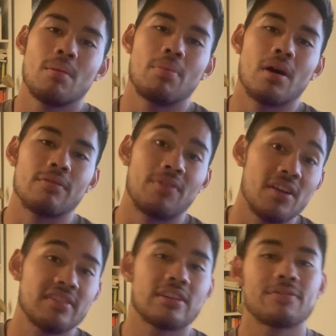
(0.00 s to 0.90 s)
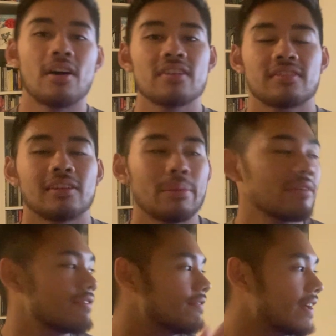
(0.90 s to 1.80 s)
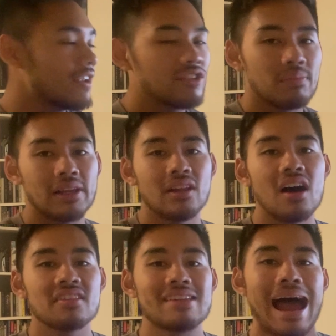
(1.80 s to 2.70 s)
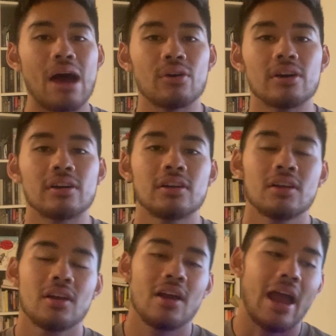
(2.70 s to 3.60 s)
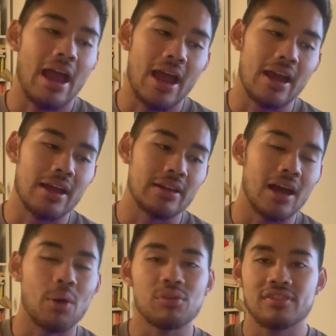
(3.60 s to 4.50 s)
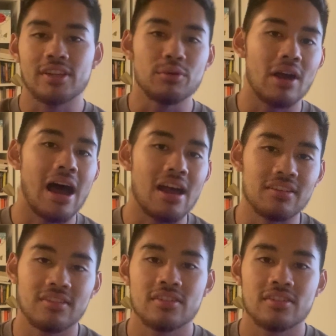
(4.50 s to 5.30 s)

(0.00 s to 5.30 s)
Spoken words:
But first things first, let me finish my last hour, and I will see you guys